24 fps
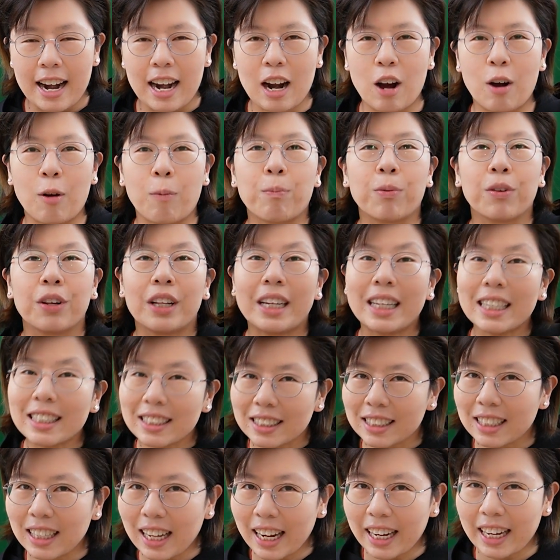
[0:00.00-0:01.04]
Now
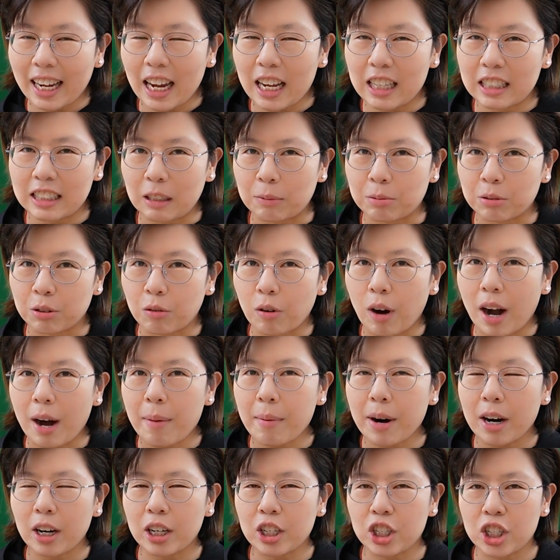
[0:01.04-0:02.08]
please like and
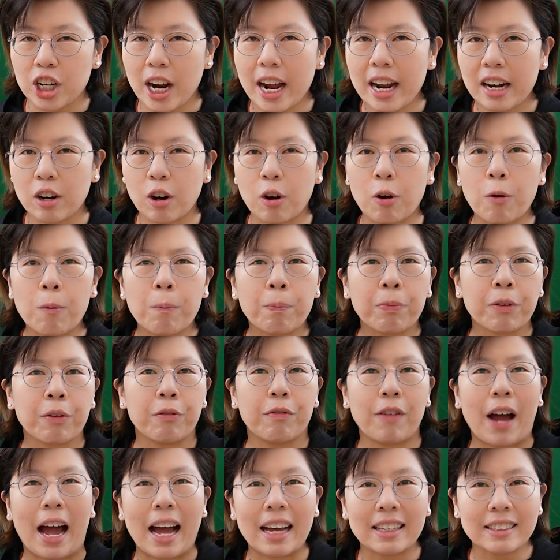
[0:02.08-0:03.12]
subscribe our channel
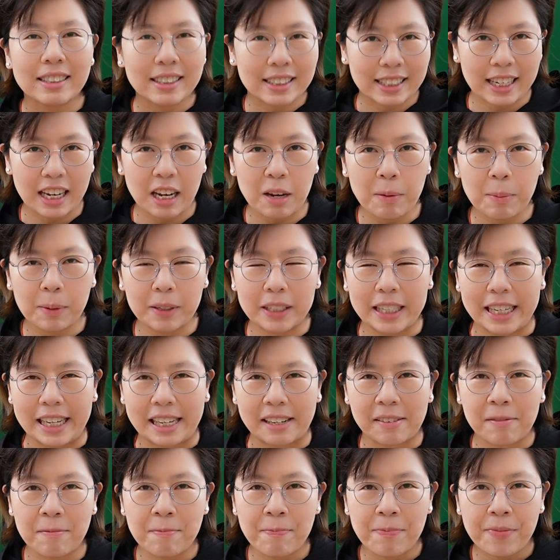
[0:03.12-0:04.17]
Fast
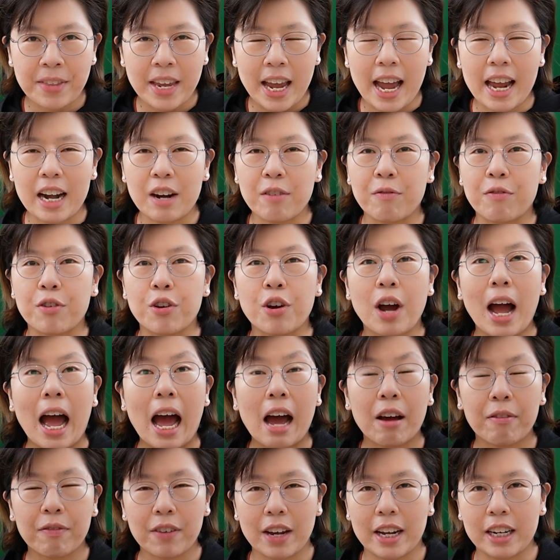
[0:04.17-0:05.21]
Cabling. And if you
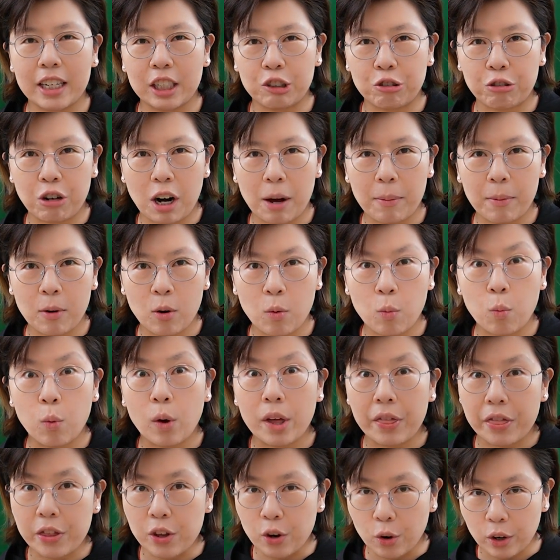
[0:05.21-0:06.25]
have any trouble
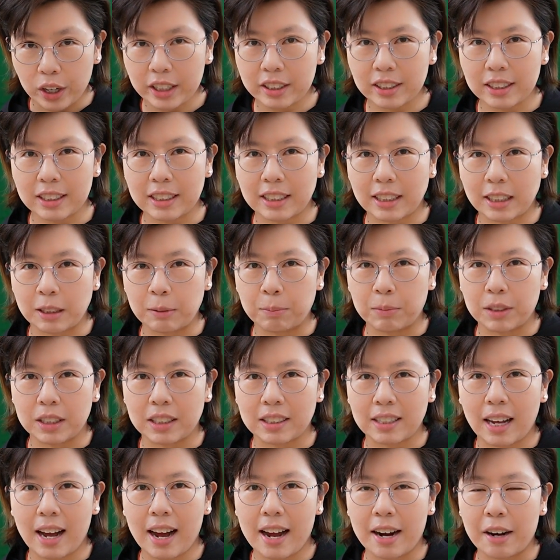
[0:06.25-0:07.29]
with your system
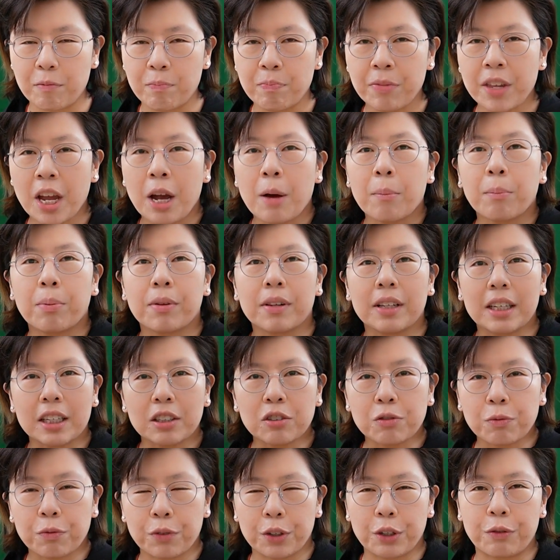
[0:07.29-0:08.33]
design,
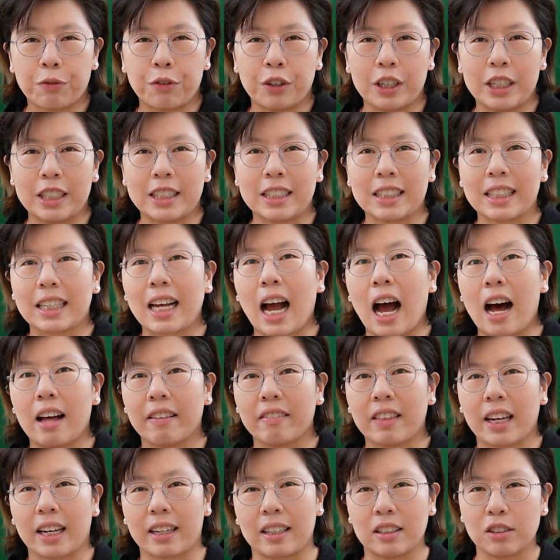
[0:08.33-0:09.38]
please feel free to
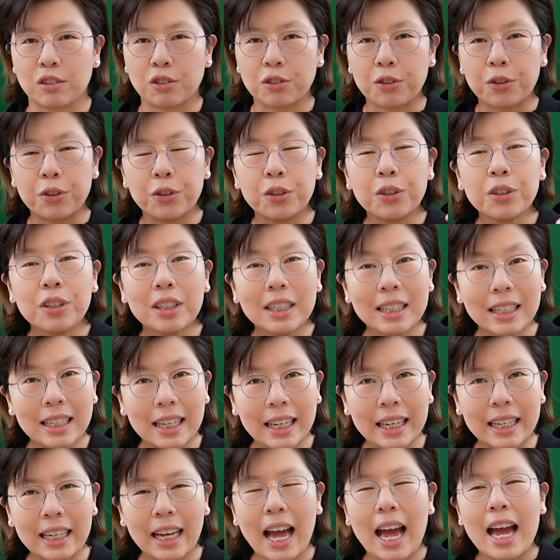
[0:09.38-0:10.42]
contact us through the
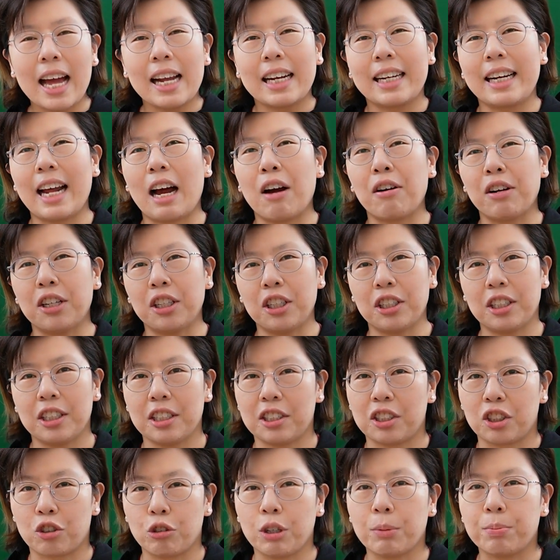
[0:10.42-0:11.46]
link down in the
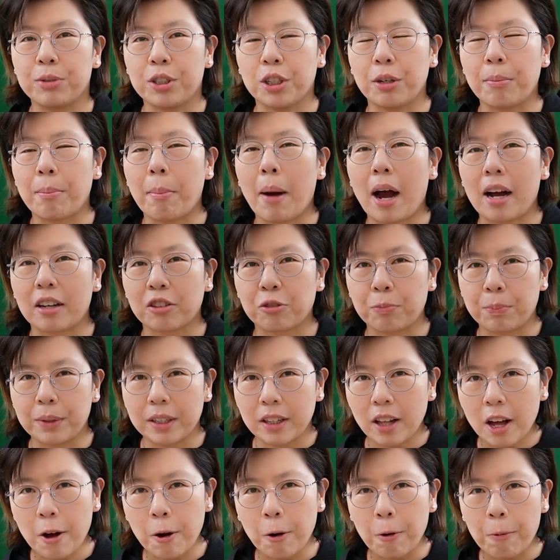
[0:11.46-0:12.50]
description box
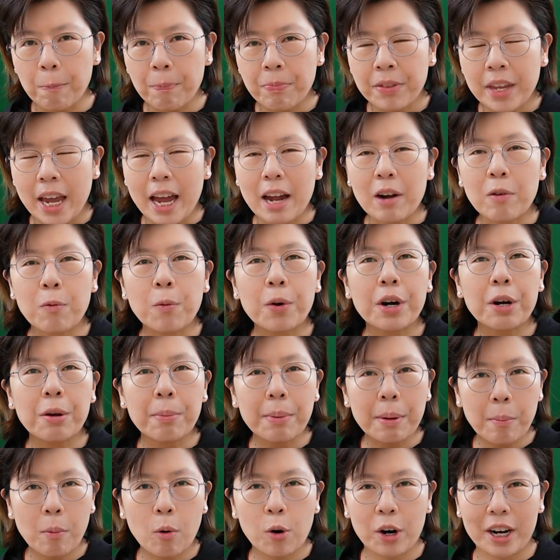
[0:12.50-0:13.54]
below and
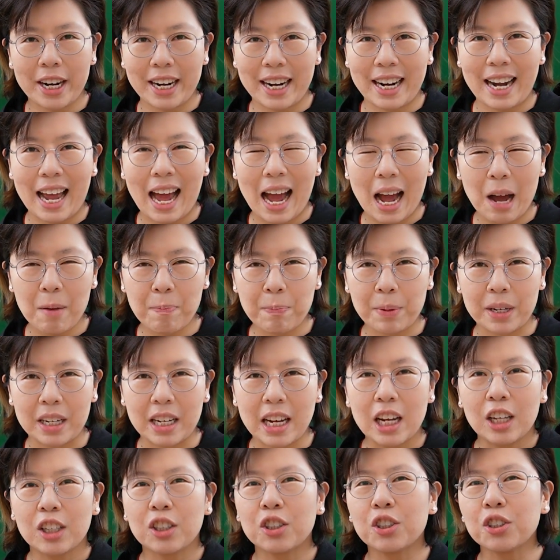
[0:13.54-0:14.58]
we'll be more than
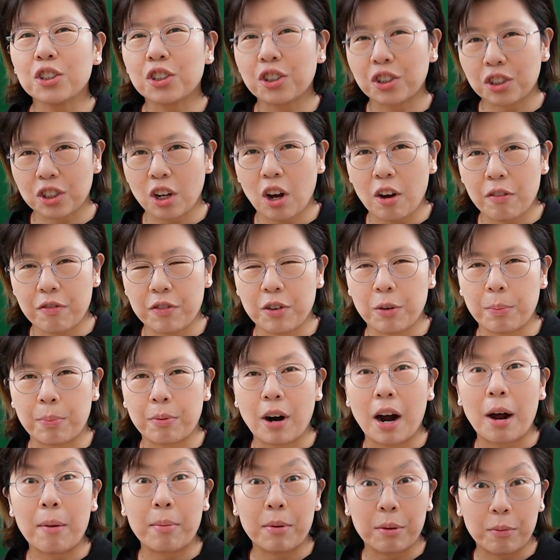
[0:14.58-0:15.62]
happy to solve your
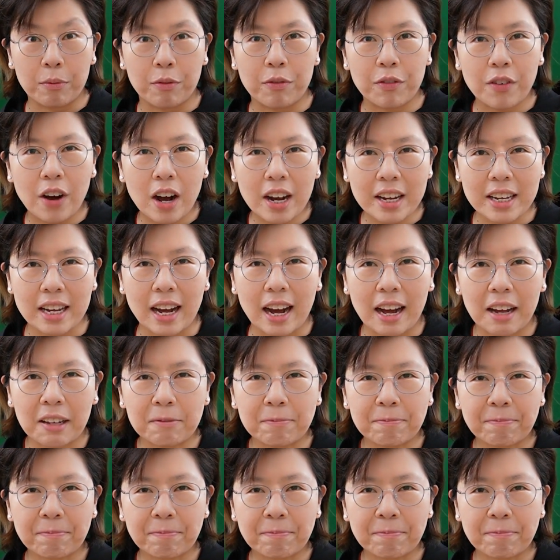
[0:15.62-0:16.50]
problem for you.